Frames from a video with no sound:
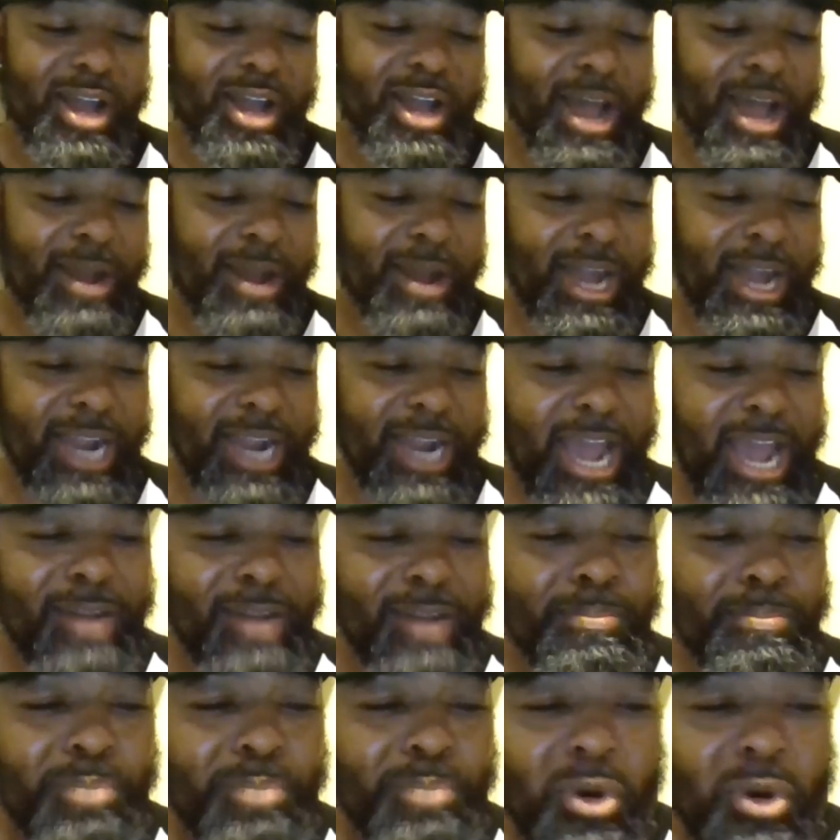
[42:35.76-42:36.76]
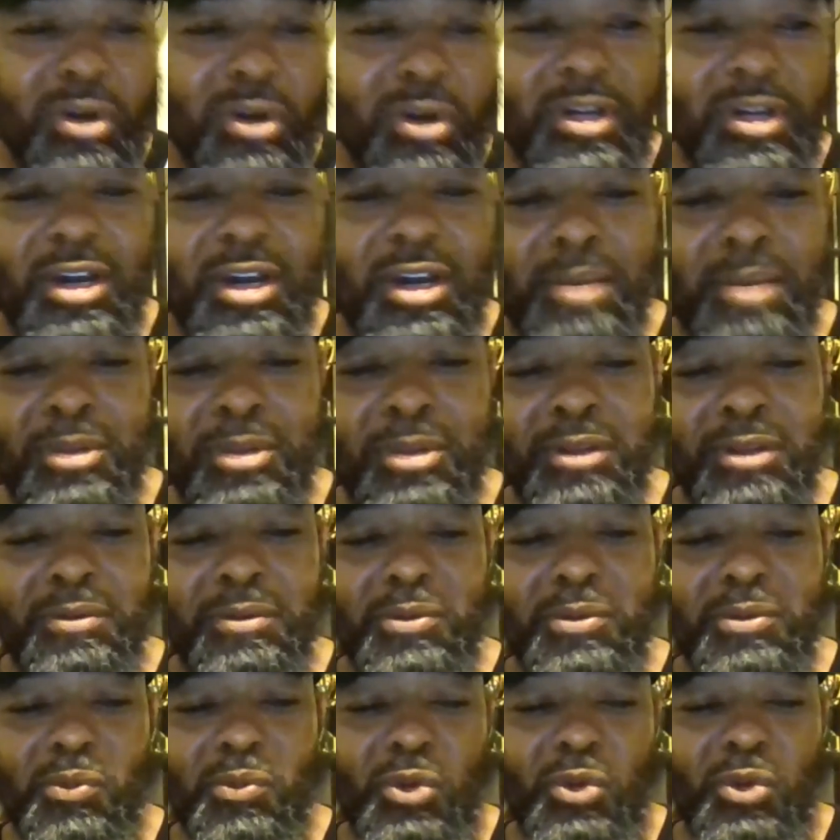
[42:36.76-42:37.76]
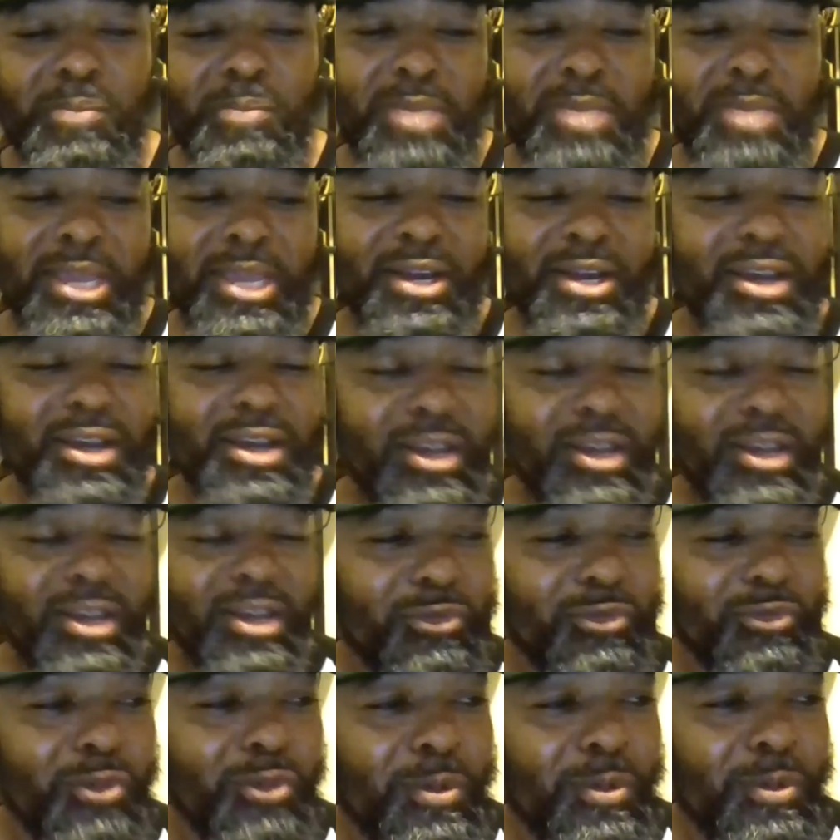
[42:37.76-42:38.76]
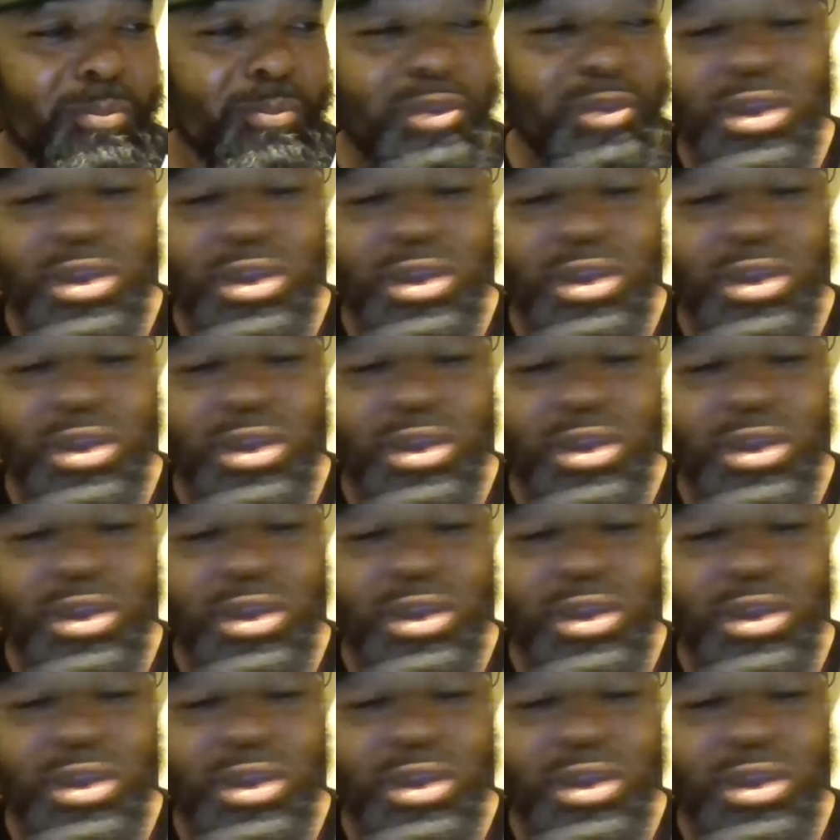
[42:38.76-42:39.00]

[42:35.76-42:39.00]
I got a book coming with me and her, from